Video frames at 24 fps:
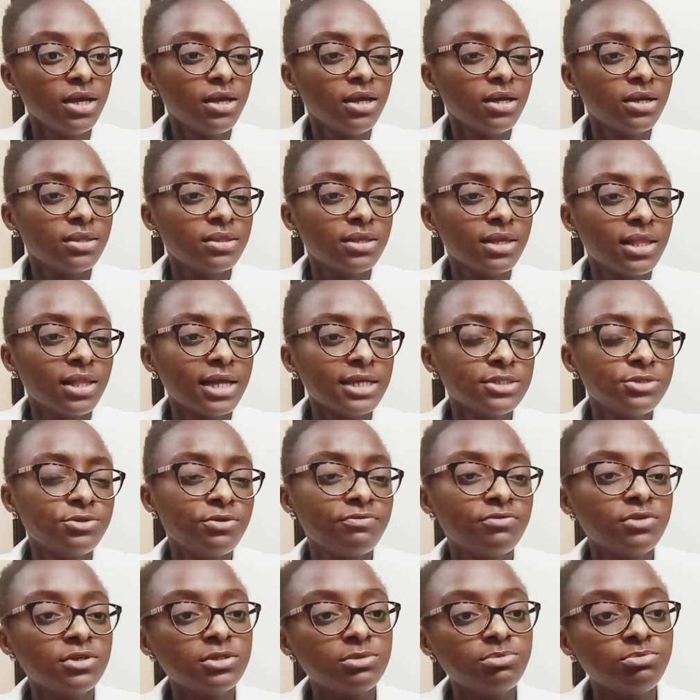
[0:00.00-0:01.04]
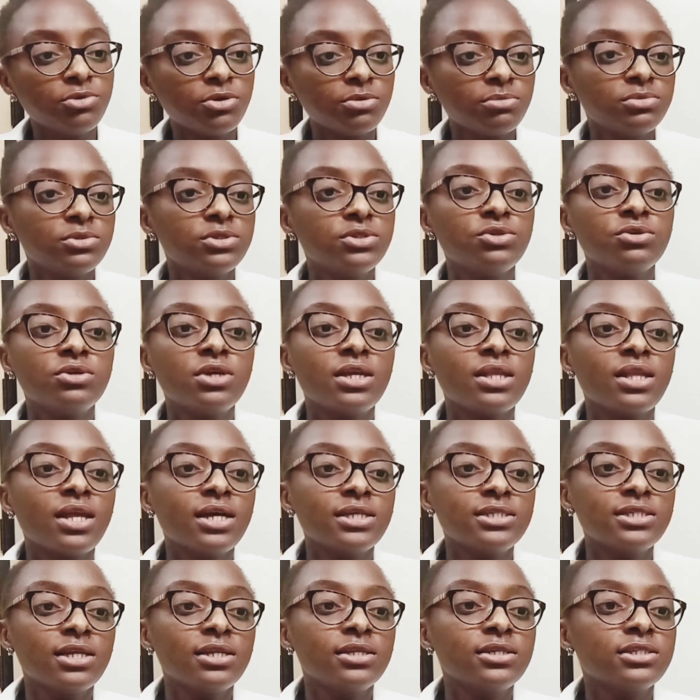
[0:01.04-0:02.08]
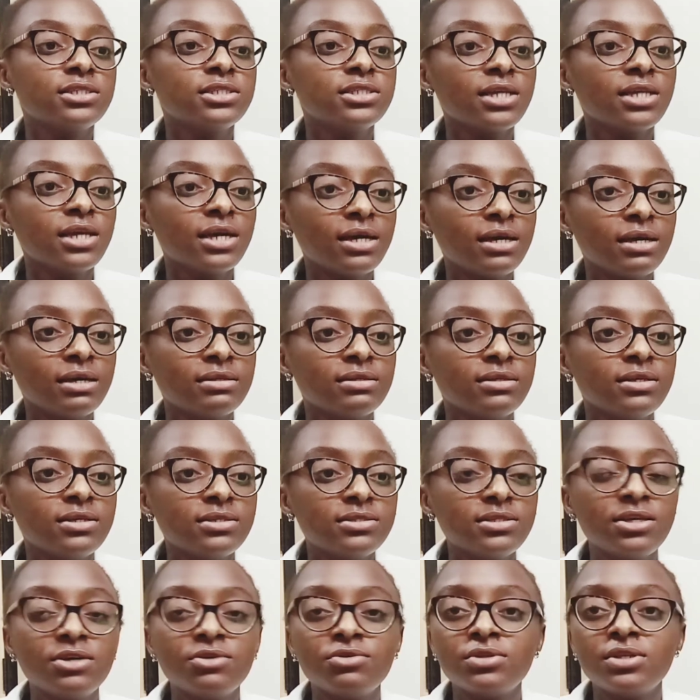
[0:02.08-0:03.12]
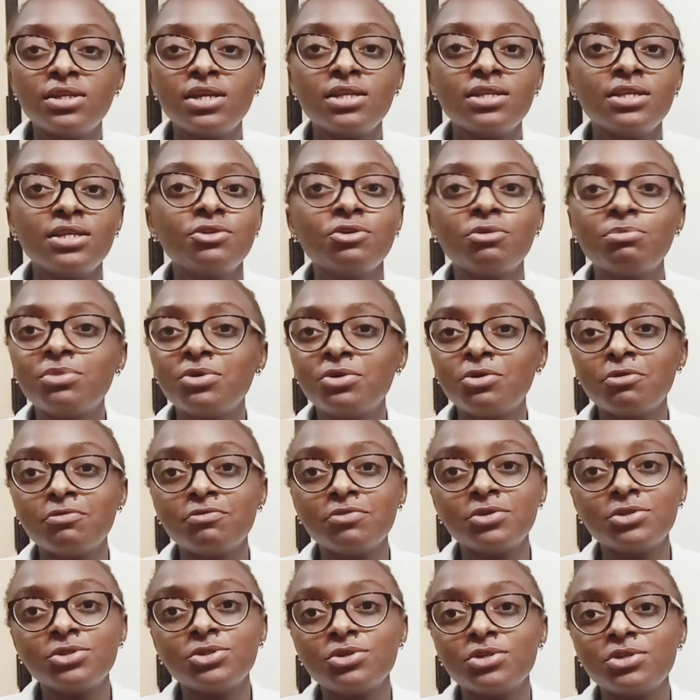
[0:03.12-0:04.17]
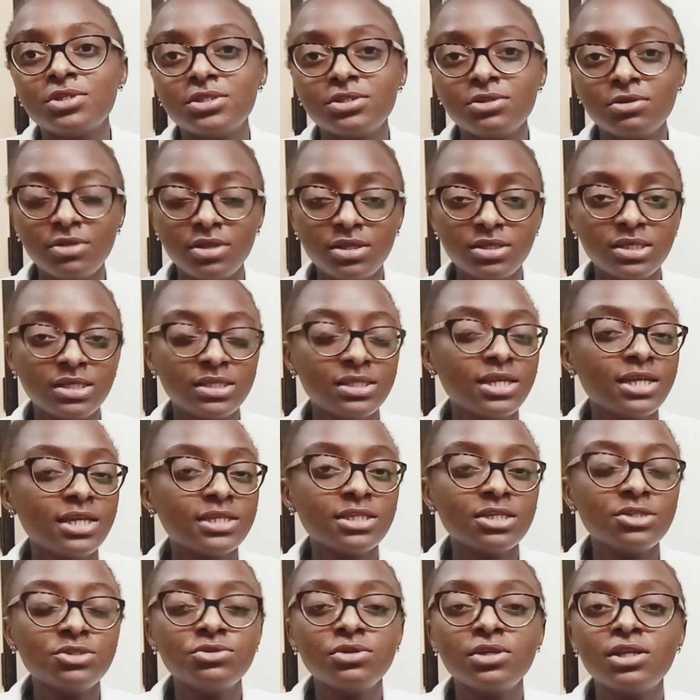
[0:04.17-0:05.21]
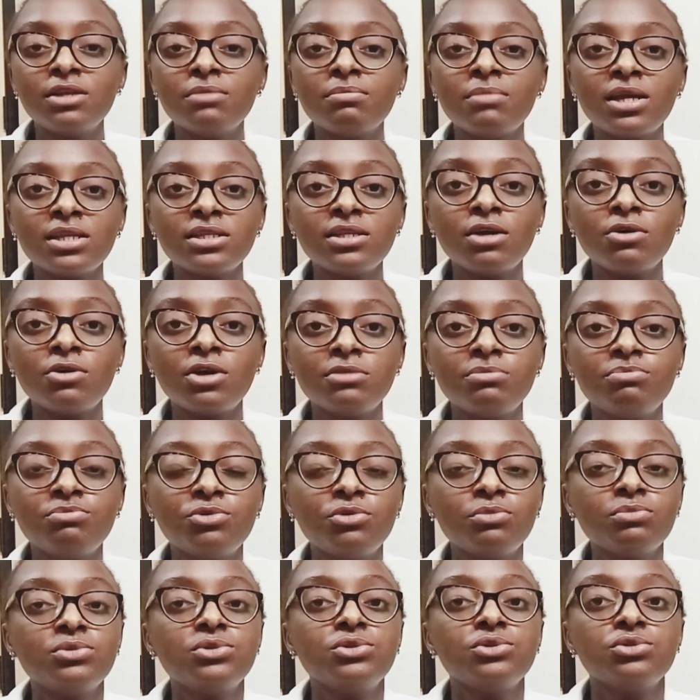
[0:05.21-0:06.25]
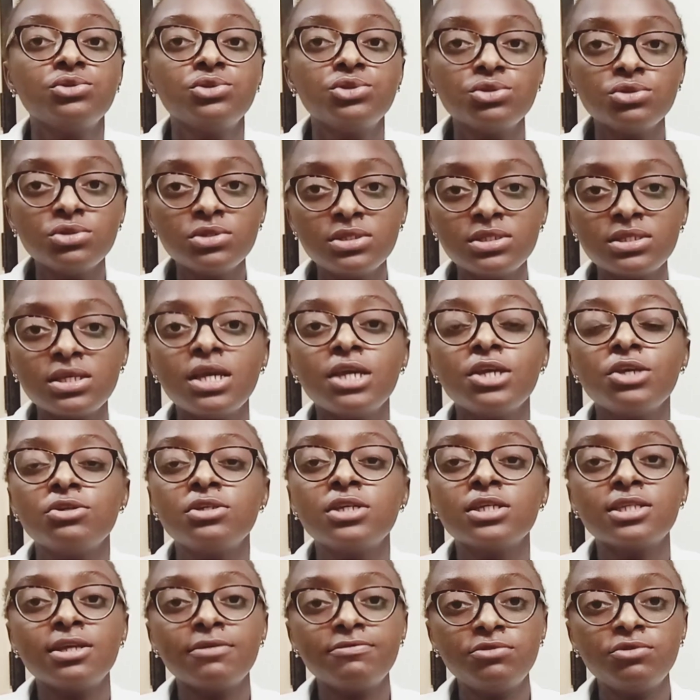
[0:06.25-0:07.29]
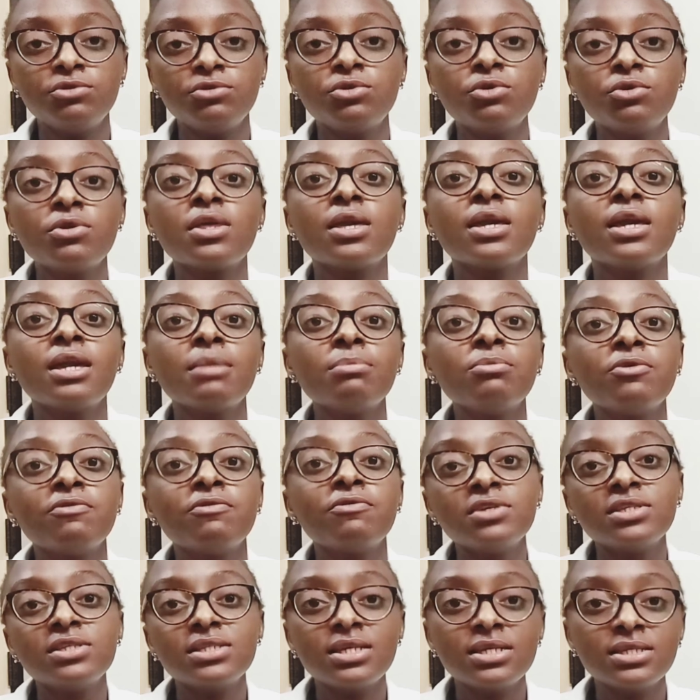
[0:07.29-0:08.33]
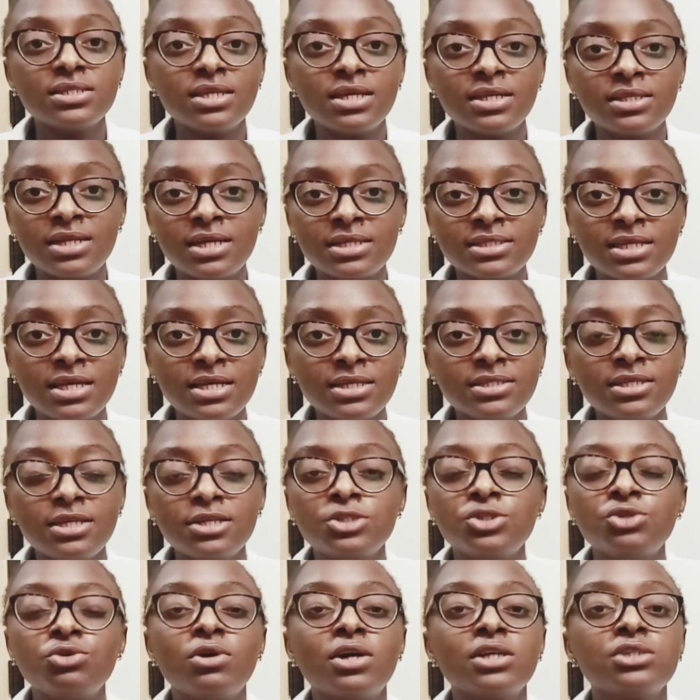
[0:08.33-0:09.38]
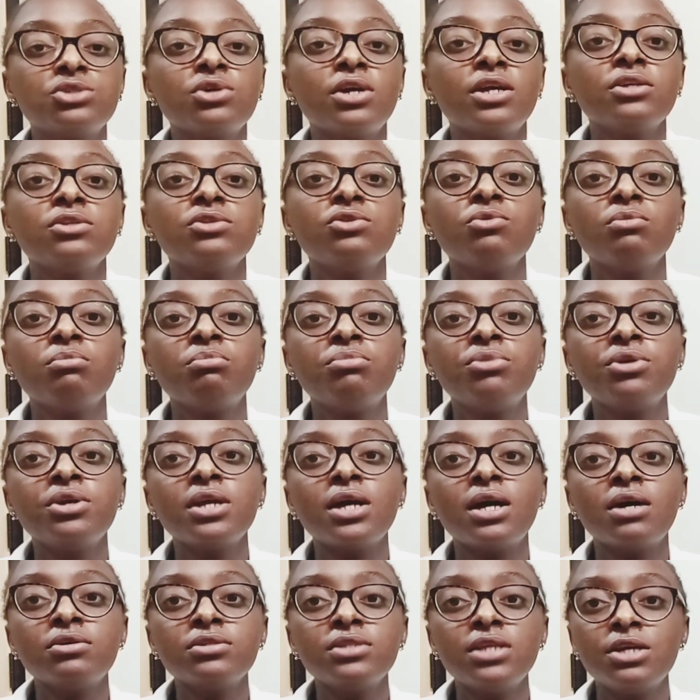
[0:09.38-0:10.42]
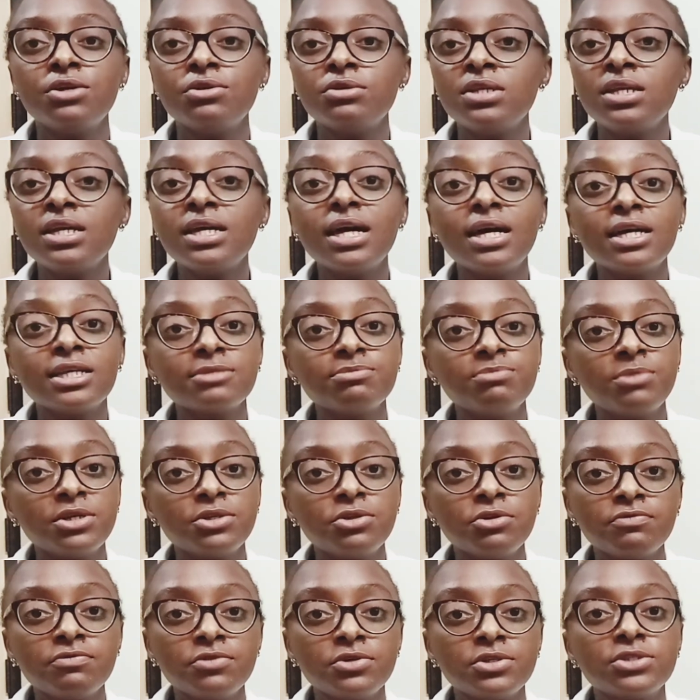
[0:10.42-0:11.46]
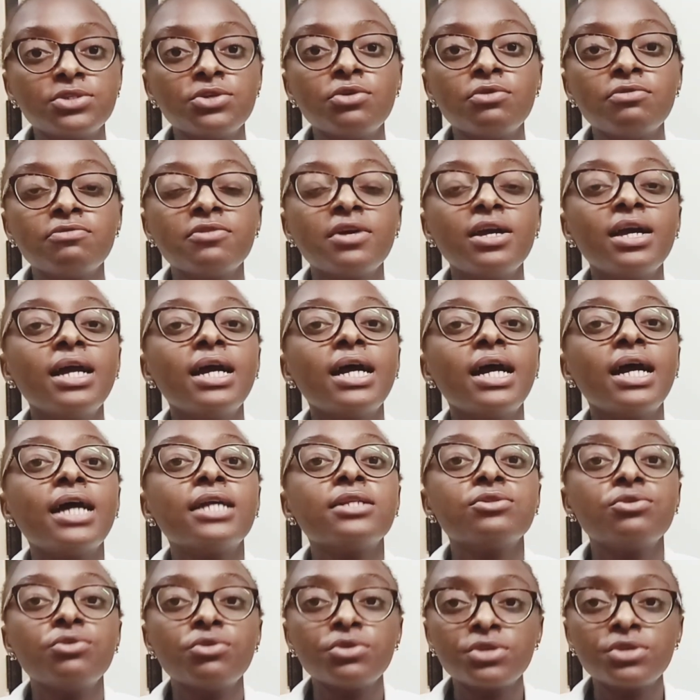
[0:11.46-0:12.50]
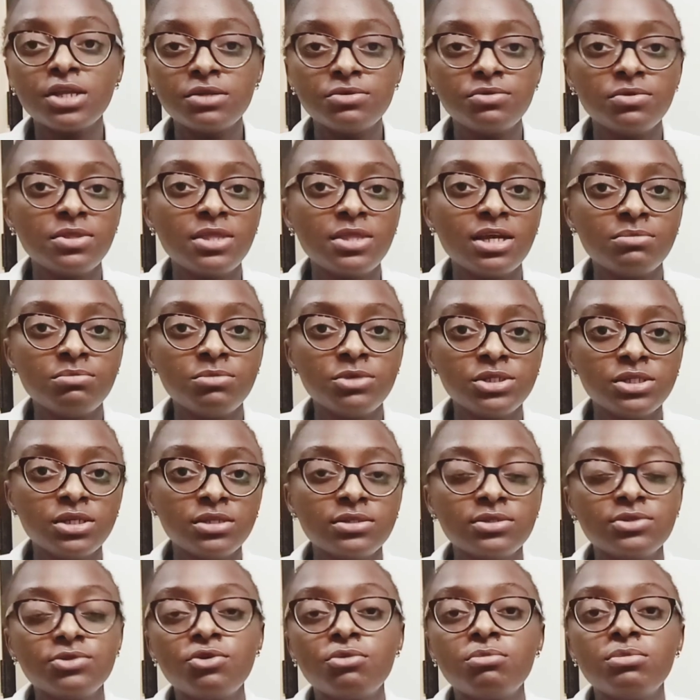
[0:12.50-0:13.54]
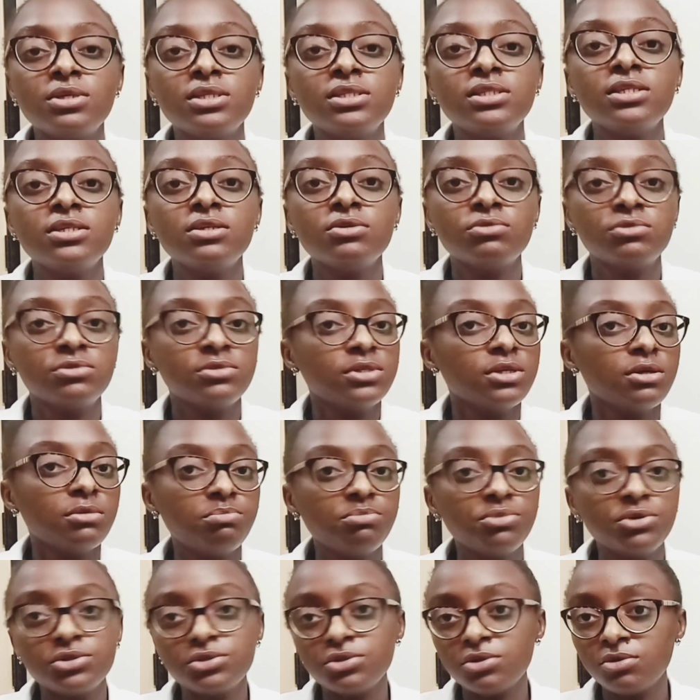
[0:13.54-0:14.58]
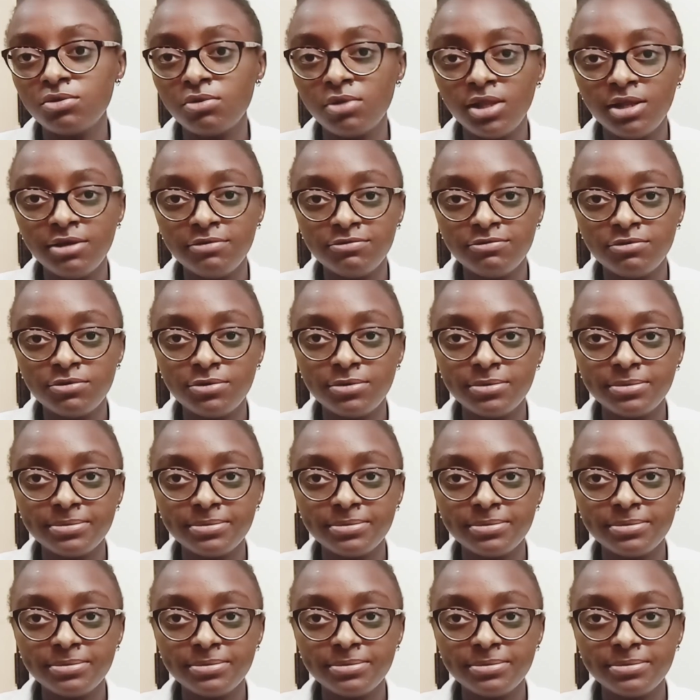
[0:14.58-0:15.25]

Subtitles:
the last of these prompts, you can actually share an essay on any topic of your choice. So it doesn't really matter what prompt you choose, you just have to know the aim of this essay. And as I said, you are trying to bring out a unique aspect of yourself and connect with the admissions committee on a personal level.